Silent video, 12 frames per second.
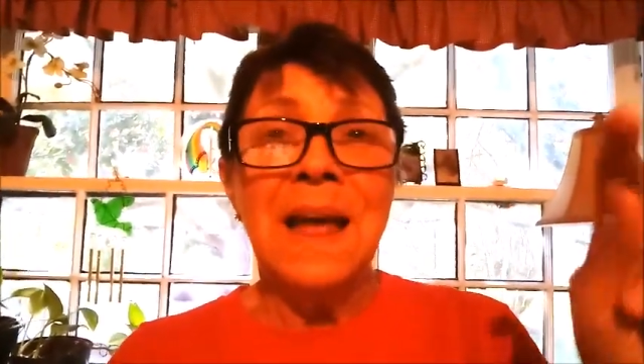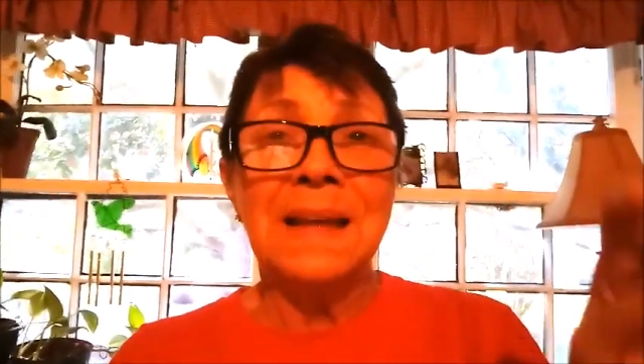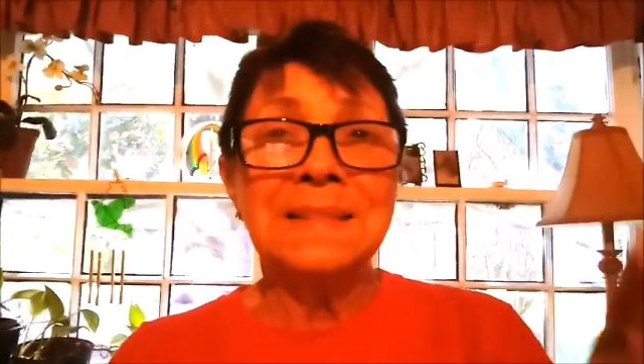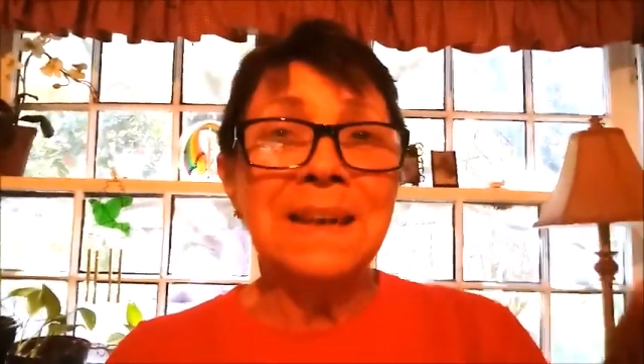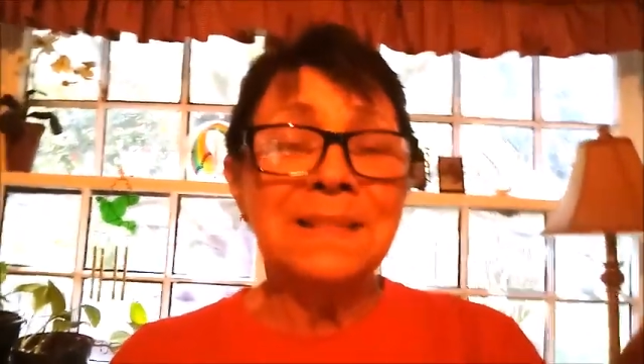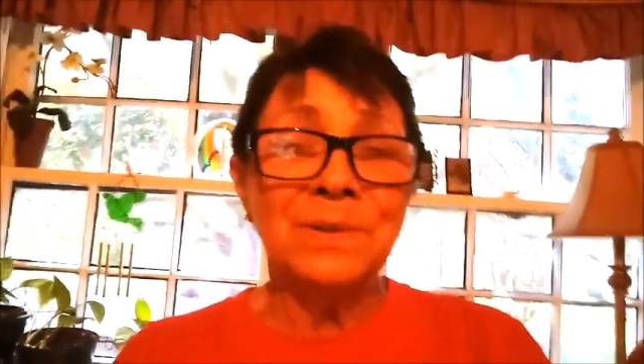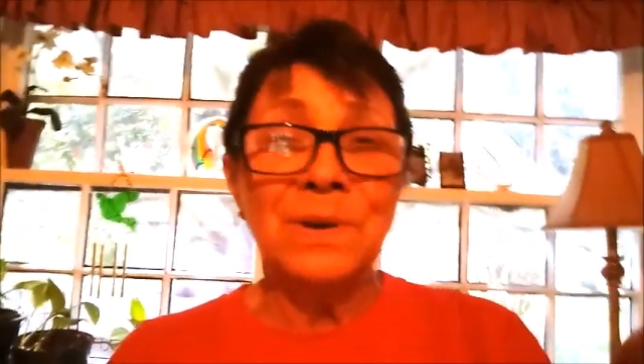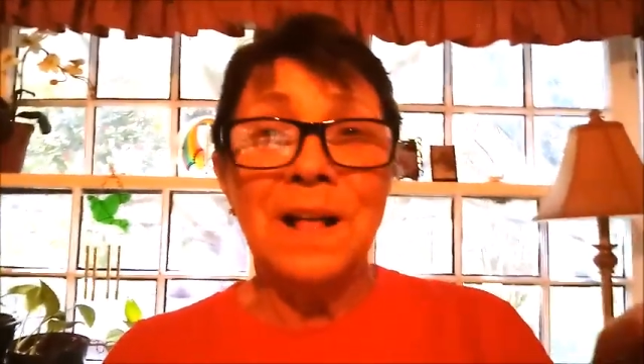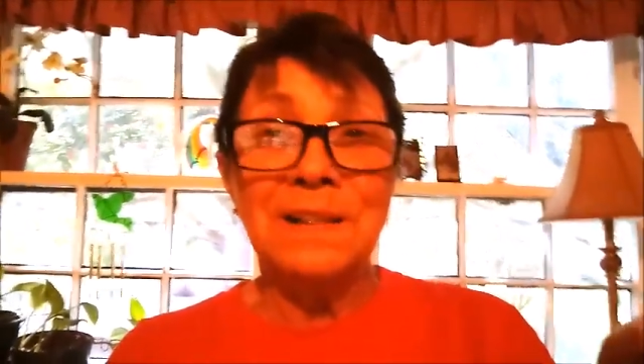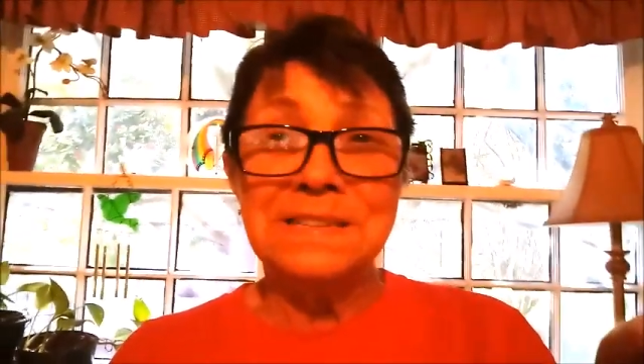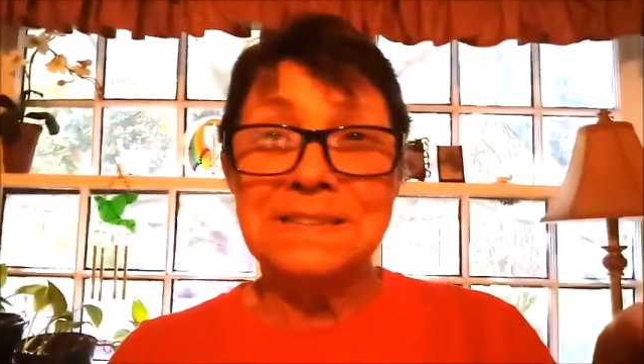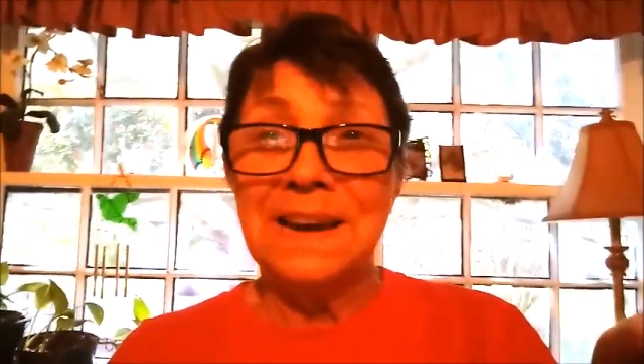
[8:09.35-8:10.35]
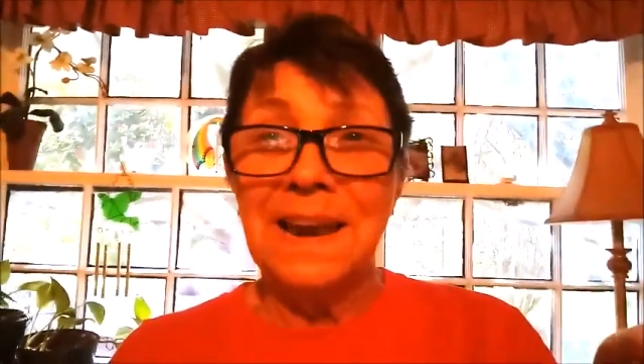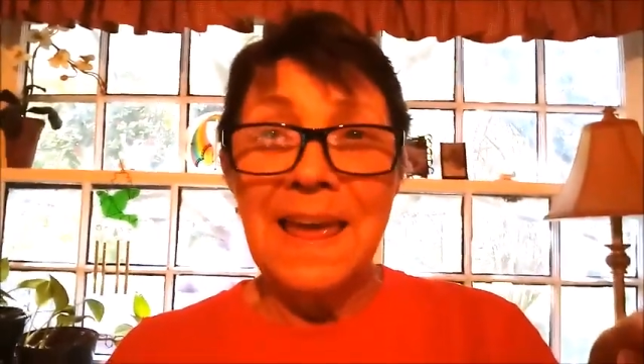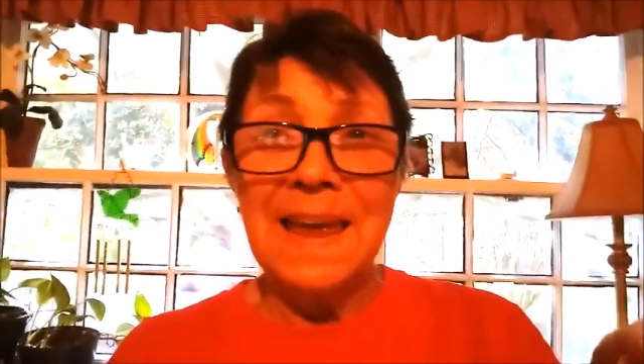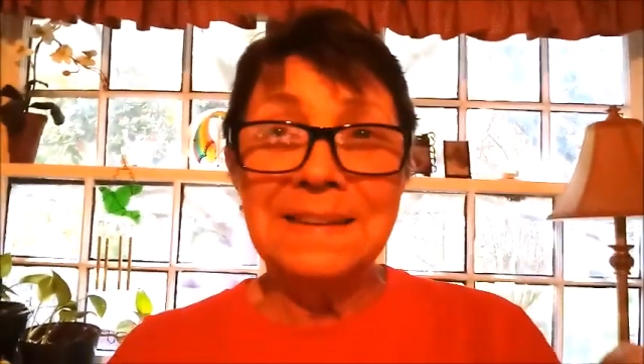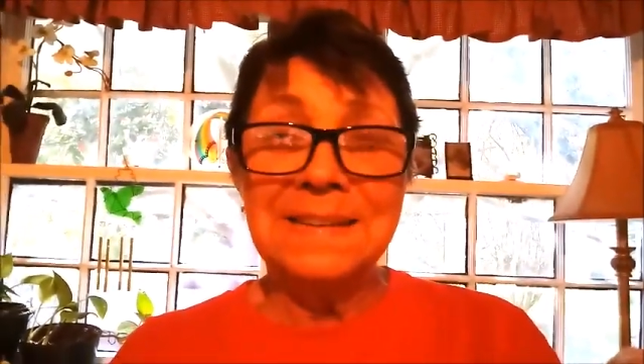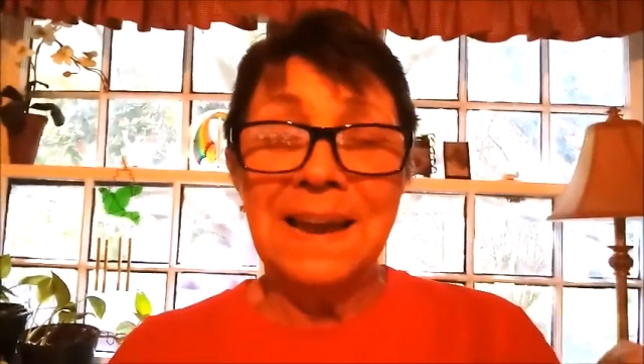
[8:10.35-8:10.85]
I think they're called
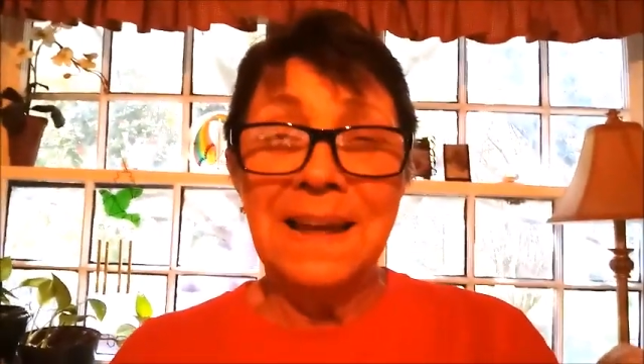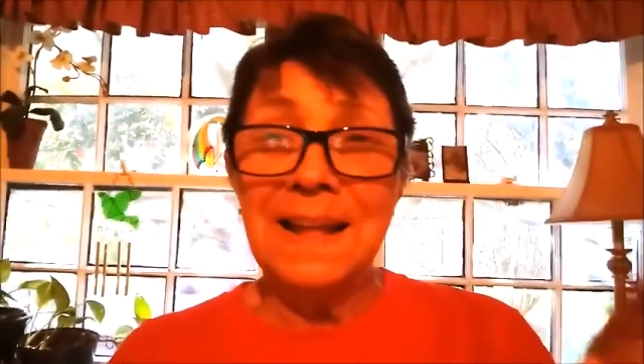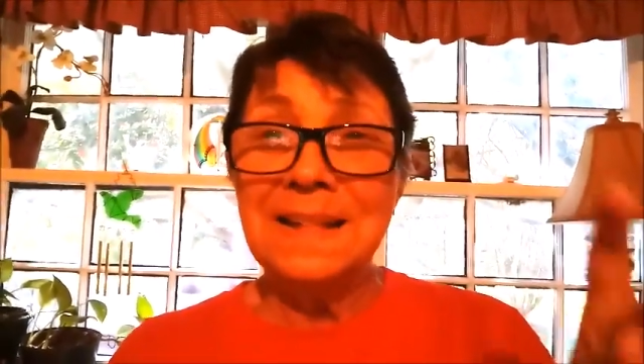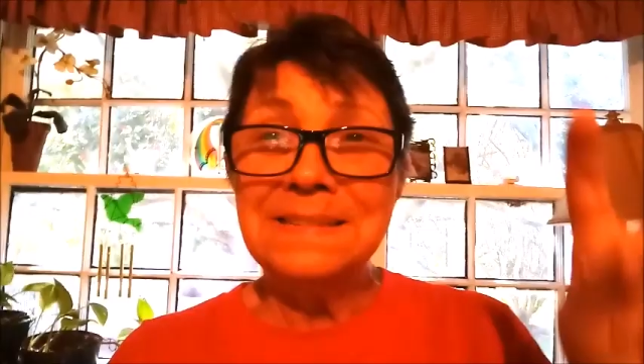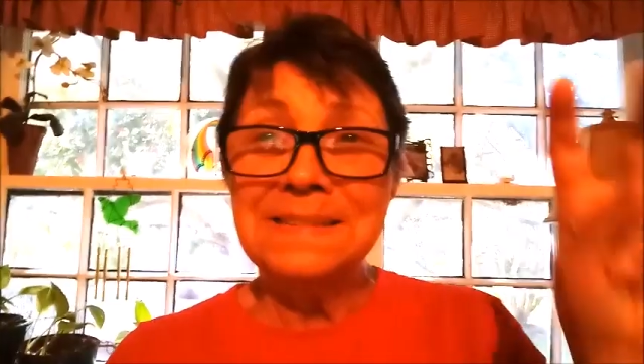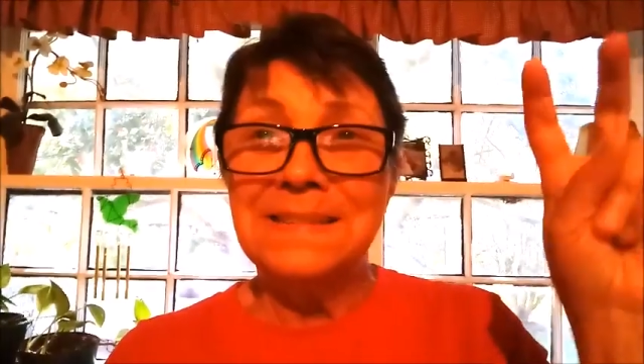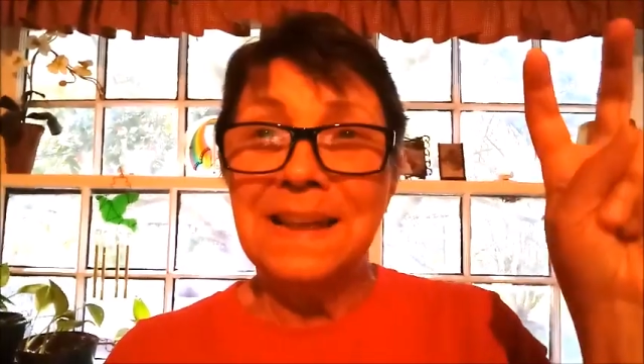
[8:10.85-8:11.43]
stalactites